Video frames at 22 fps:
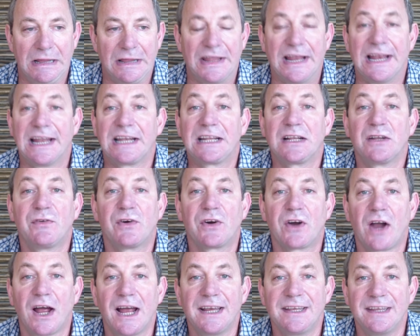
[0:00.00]
little
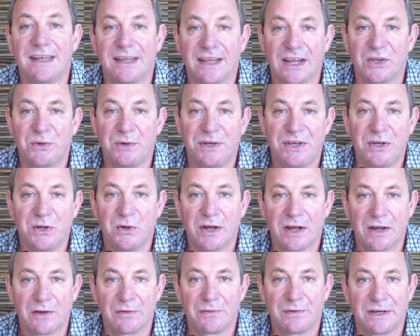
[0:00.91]
variety that we do
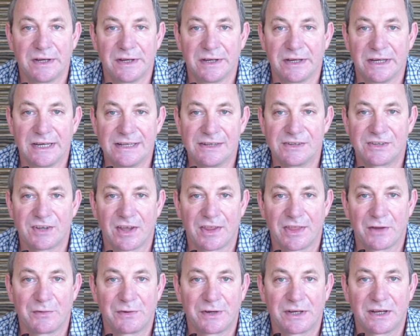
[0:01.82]
have here in South
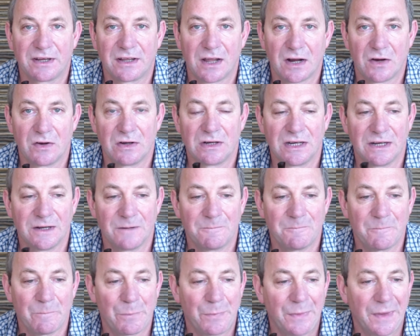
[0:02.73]
Africa currently.
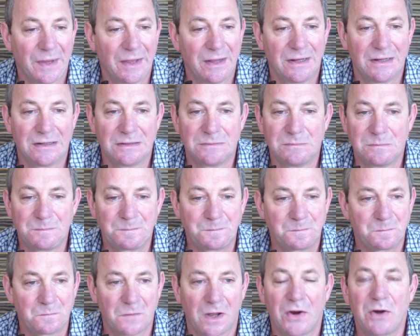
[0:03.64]

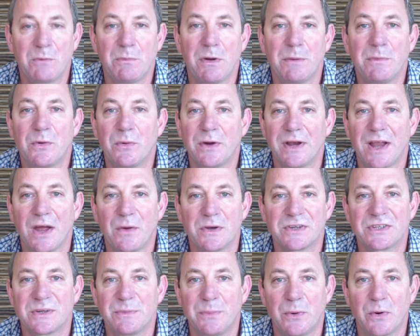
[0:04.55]
I remember when I
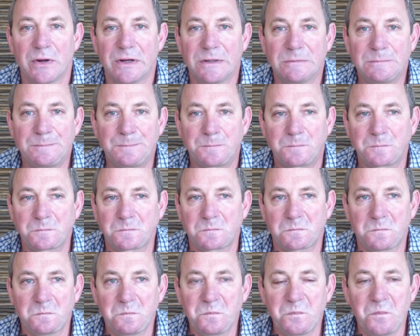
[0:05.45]
was a boy,
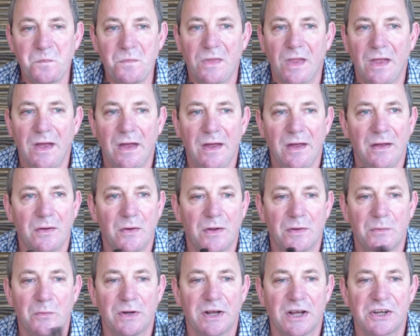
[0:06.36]

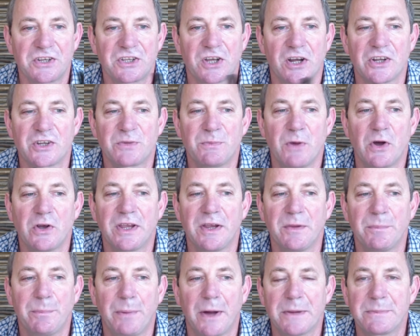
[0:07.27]
when I started
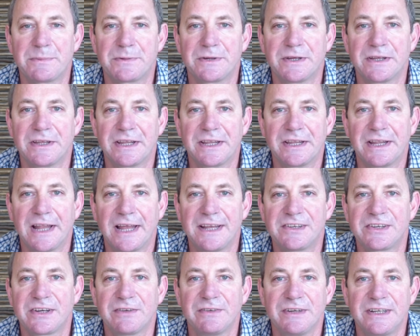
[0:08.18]
smoking pipes in the late
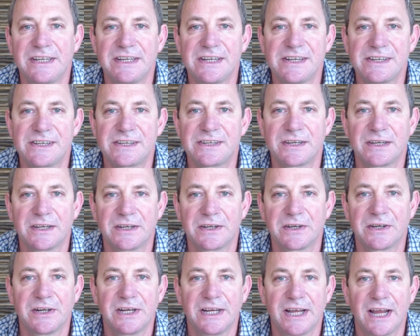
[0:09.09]
70s,
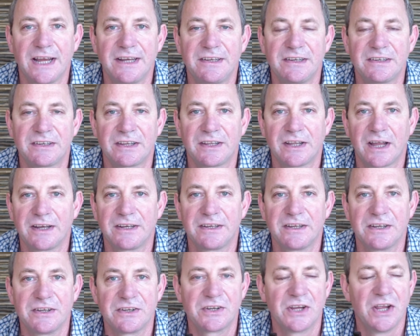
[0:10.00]
early 80s and
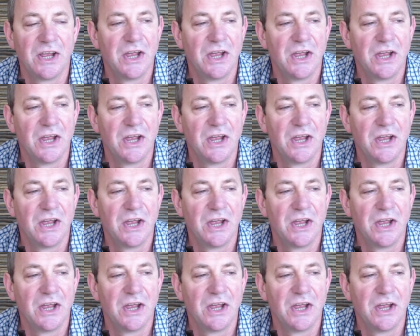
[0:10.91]
90s,